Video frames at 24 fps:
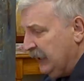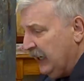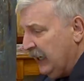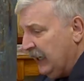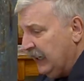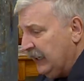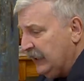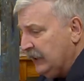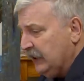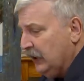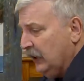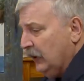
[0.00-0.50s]

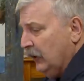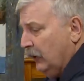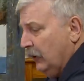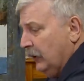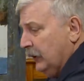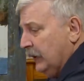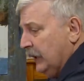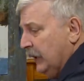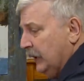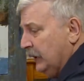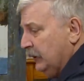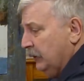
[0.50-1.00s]
Knight or
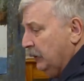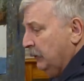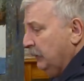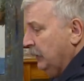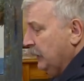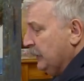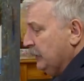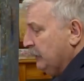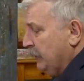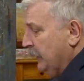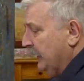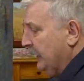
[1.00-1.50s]
Daniel
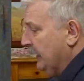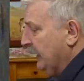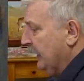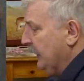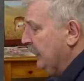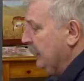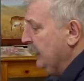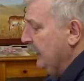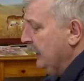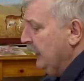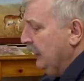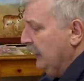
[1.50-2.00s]
Ridgway
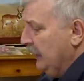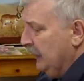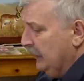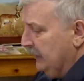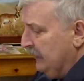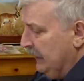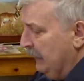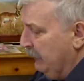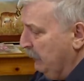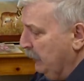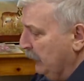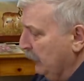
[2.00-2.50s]
Knight
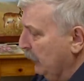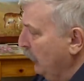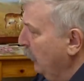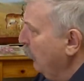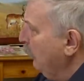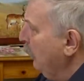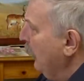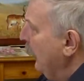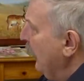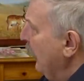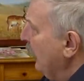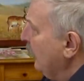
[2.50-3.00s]
they would go
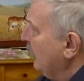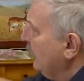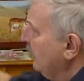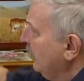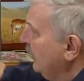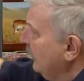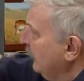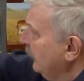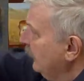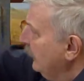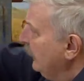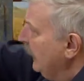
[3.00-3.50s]
back
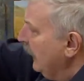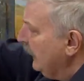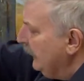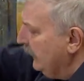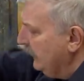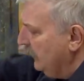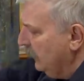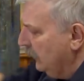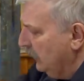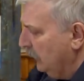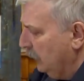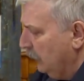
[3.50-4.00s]
to the light
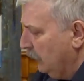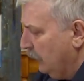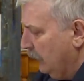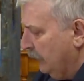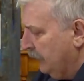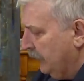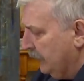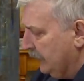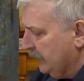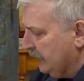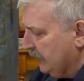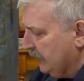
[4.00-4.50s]
color of the